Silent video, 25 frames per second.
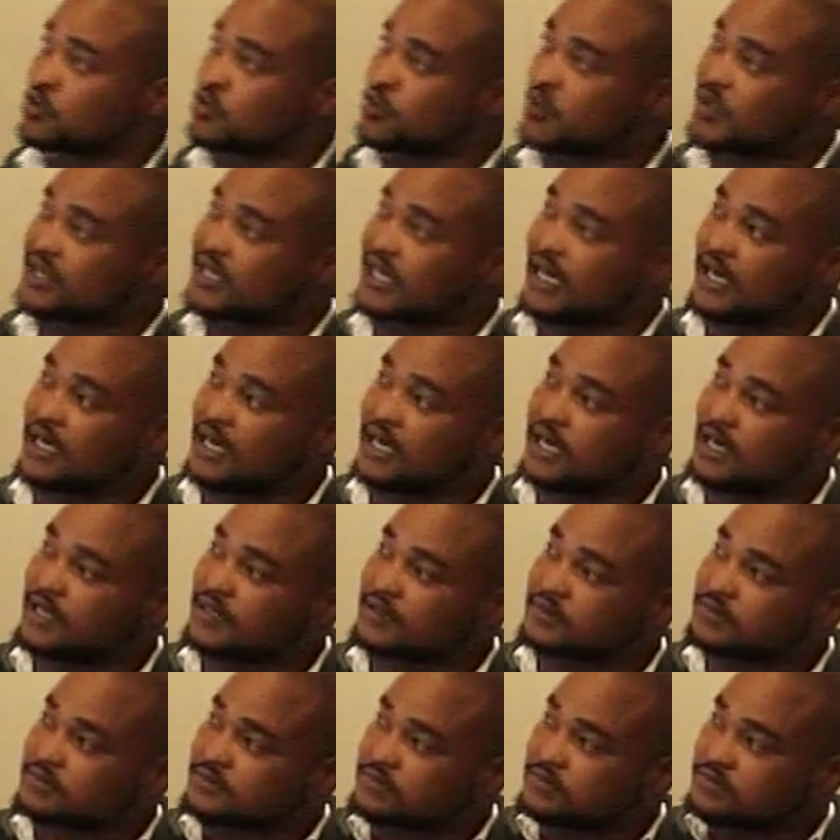do with
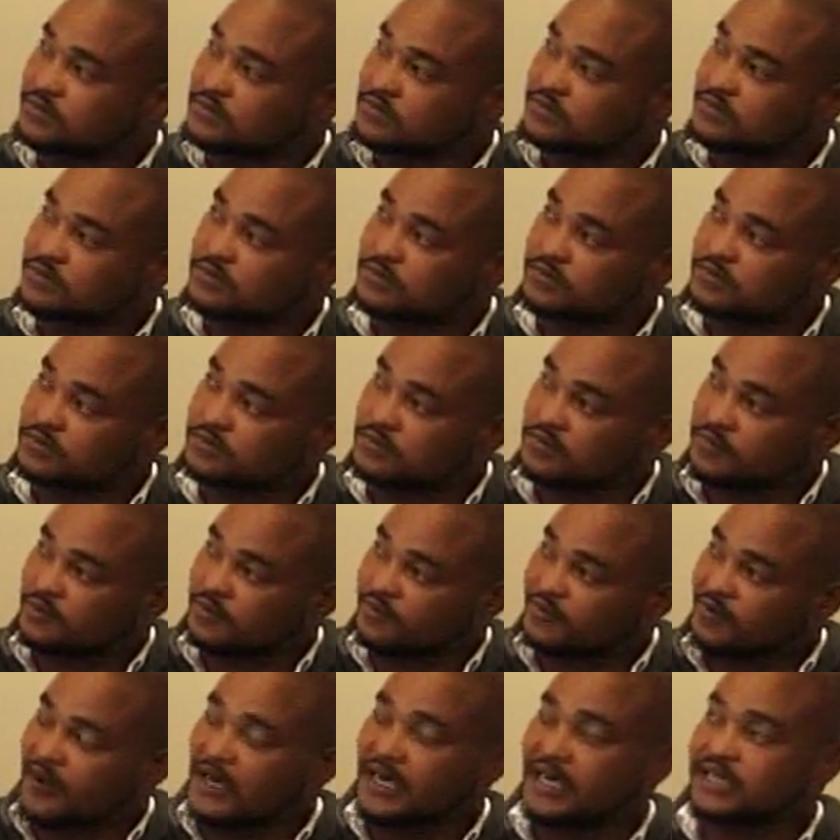
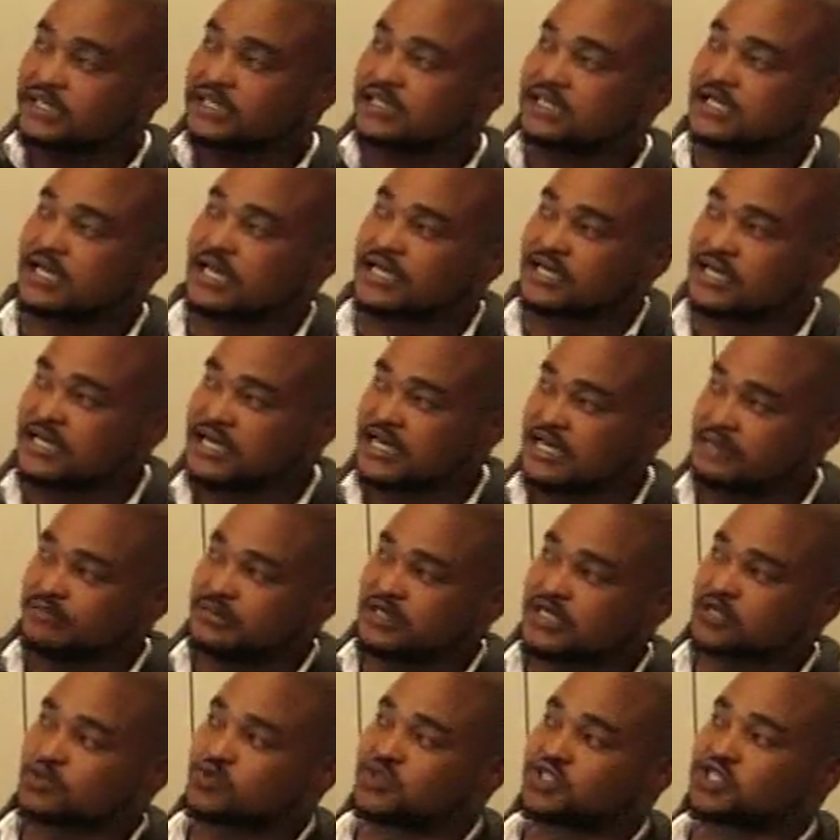faculties like
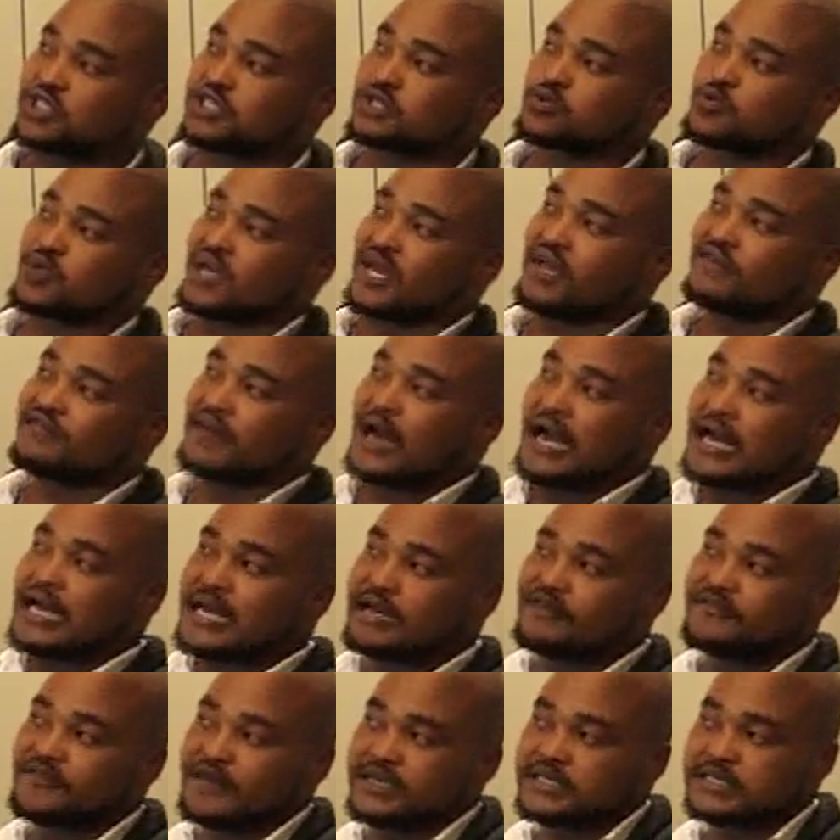EMS, which is we have
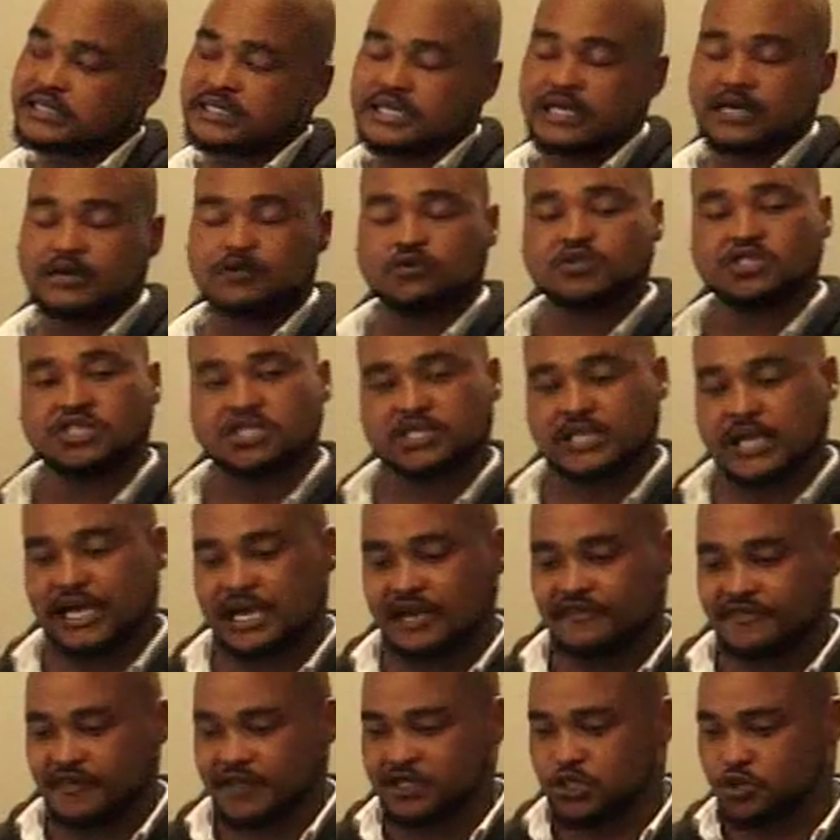IFS there, which is
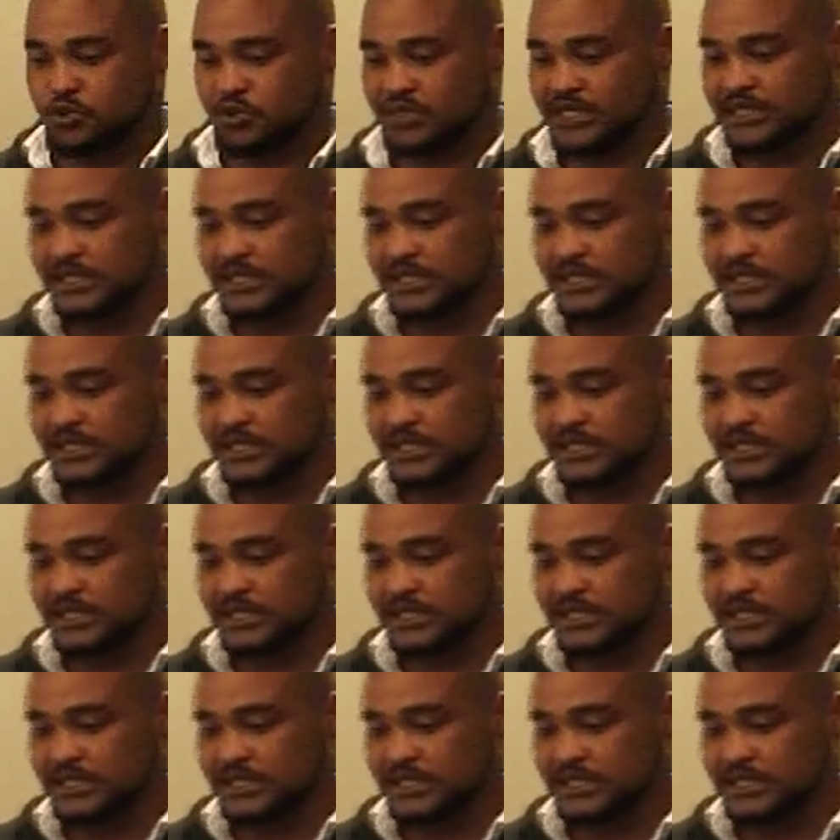IFS